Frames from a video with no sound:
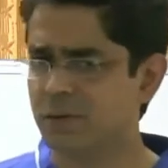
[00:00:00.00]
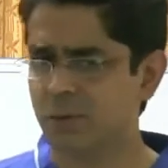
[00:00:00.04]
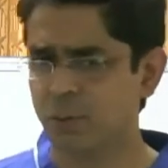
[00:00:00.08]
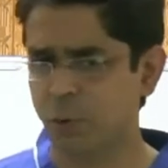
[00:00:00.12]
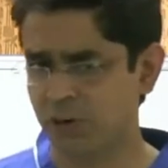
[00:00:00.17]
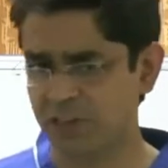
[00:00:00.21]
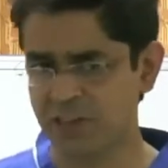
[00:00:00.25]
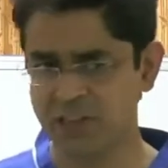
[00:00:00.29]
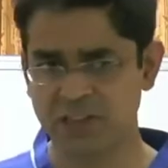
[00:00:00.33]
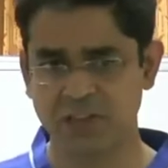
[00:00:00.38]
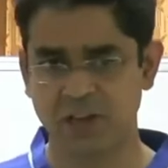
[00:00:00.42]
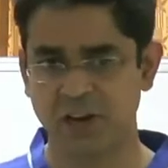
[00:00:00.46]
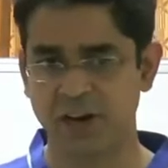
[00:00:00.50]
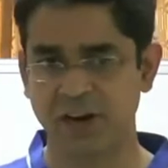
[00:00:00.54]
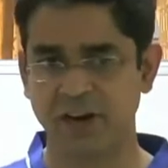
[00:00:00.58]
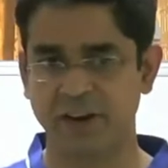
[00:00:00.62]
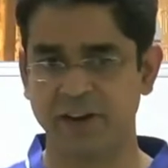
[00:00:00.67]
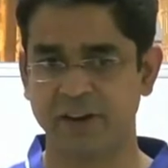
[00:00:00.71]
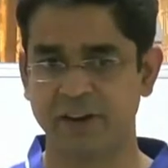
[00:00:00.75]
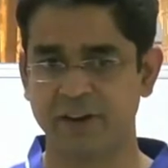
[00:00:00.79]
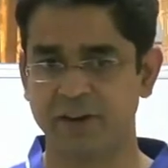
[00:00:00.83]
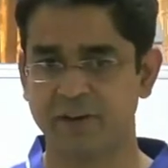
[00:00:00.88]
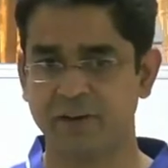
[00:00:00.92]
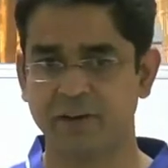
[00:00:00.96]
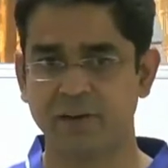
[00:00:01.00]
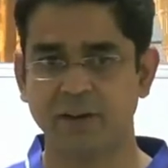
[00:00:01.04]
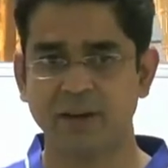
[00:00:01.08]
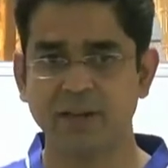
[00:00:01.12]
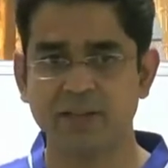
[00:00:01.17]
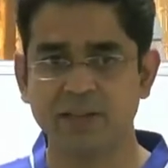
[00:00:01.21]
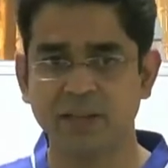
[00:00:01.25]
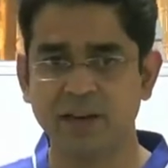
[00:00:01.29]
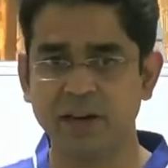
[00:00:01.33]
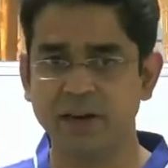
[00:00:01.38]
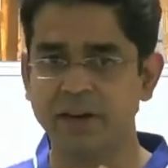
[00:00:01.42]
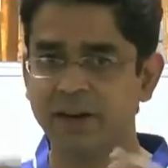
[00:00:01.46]
What is a cylinder?
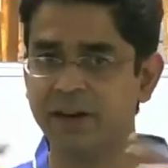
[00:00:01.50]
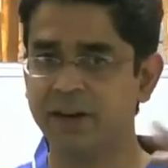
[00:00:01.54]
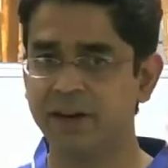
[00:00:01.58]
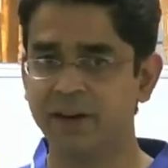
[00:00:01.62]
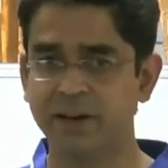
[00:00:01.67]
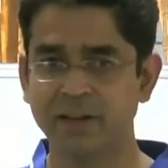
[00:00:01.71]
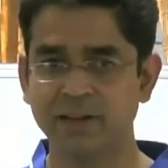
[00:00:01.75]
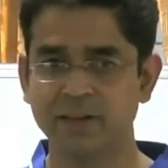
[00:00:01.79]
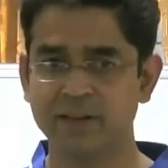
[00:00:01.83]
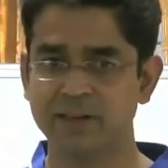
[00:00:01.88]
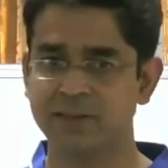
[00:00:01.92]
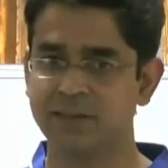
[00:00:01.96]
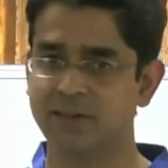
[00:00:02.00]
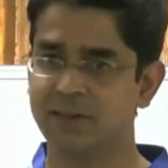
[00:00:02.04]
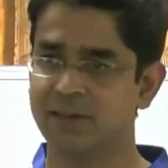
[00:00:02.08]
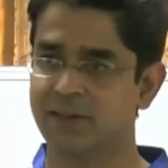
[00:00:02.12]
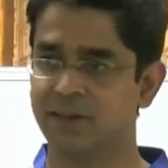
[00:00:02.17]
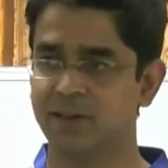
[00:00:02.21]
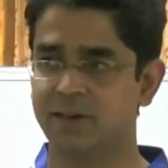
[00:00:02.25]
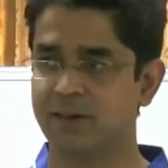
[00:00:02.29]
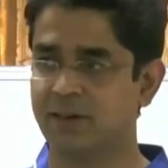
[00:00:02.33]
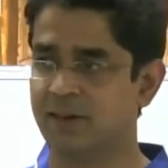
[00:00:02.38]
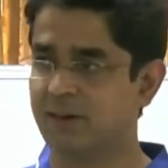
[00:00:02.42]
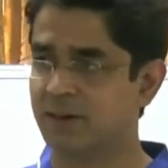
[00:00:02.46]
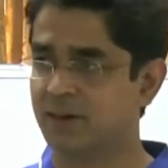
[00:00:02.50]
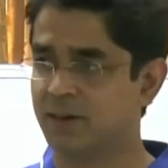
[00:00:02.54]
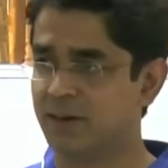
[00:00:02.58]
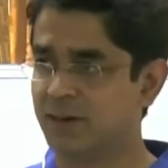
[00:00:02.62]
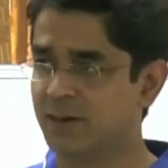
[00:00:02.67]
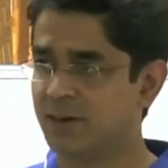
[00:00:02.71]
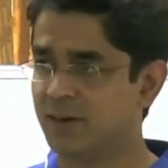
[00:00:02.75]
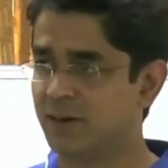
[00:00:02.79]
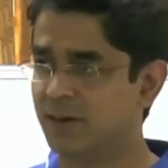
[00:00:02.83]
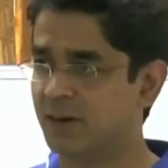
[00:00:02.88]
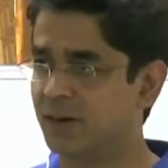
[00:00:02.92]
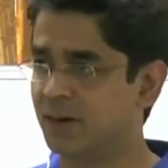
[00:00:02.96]
A cylinder is
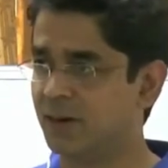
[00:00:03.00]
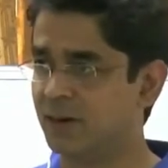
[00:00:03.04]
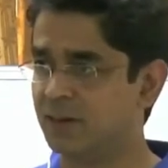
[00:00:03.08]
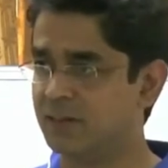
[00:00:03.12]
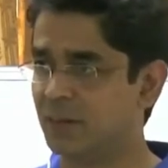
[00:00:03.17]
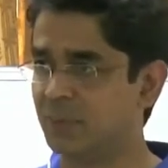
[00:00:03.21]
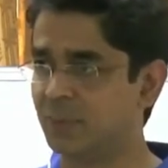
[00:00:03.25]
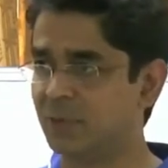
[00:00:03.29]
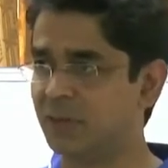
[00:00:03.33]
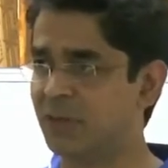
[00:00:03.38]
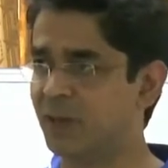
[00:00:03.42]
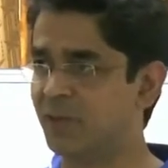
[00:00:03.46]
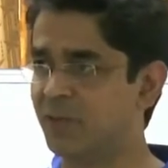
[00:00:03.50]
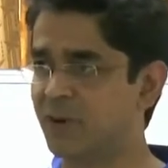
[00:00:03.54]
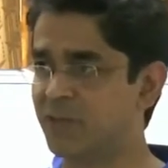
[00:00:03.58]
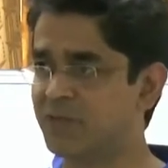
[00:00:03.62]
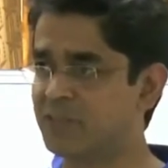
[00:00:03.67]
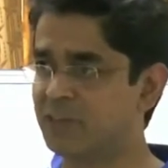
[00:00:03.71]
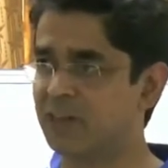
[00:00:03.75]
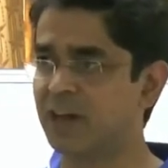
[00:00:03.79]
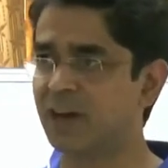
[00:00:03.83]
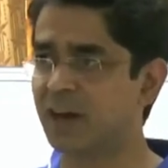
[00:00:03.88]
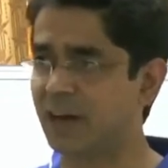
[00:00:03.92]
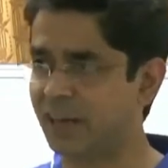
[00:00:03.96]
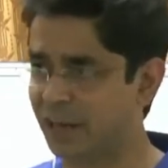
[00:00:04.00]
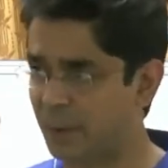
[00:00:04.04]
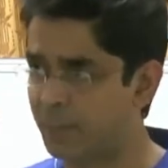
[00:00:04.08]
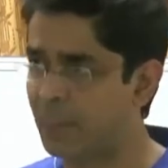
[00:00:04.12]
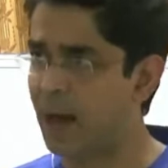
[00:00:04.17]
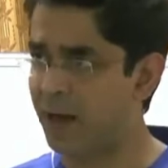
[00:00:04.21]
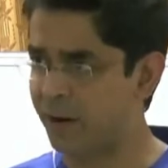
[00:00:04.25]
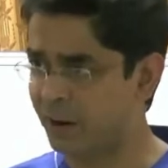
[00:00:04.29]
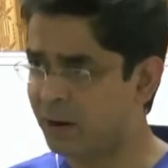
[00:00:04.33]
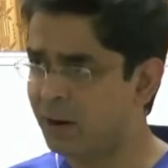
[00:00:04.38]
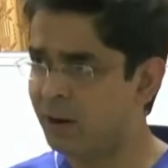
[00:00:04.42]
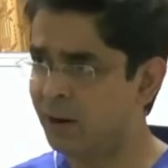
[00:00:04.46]
something that we have seen like a
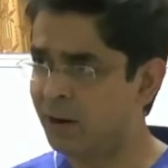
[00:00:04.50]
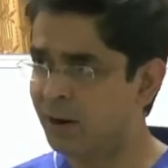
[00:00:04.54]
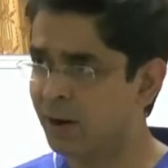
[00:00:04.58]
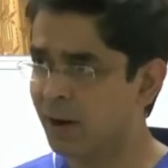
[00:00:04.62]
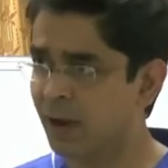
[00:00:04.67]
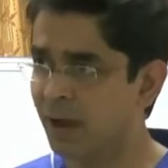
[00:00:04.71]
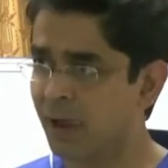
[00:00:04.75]
barrel.